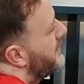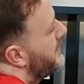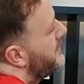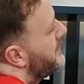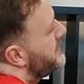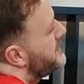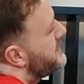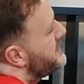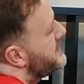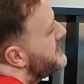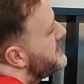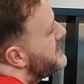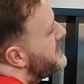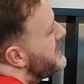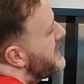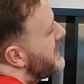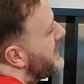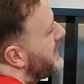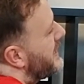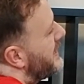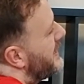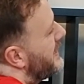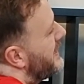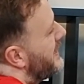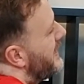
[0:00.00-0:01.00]
the
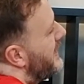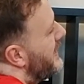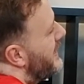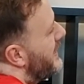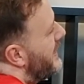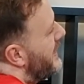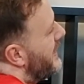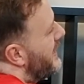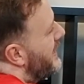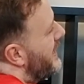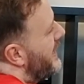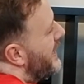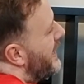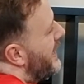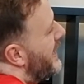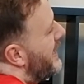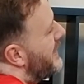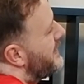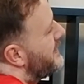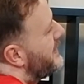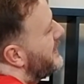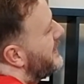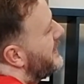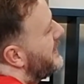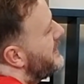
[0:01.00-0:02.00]
stick
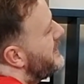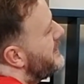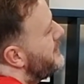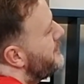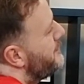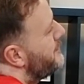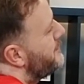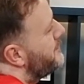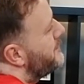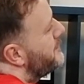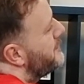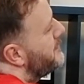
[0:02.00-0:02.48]
and the leaf.